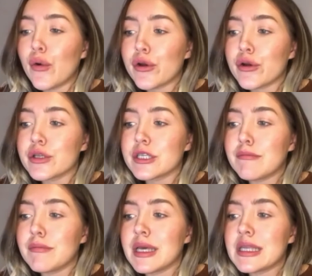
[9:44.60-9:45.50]
order to
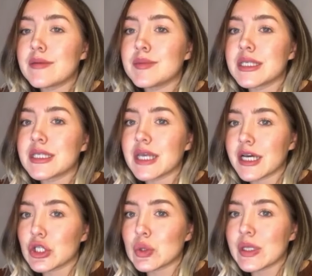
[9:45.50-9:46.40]
make them
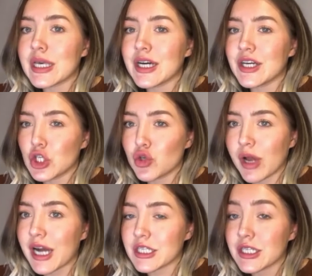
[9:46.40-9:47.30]
sexually
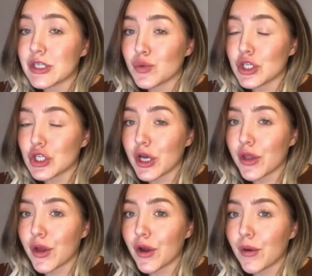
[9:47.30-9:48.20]
attracted to each
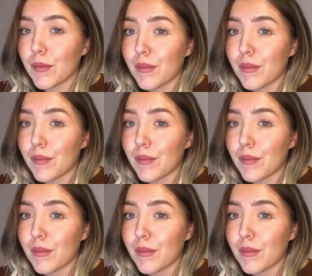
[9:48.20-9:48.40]
other.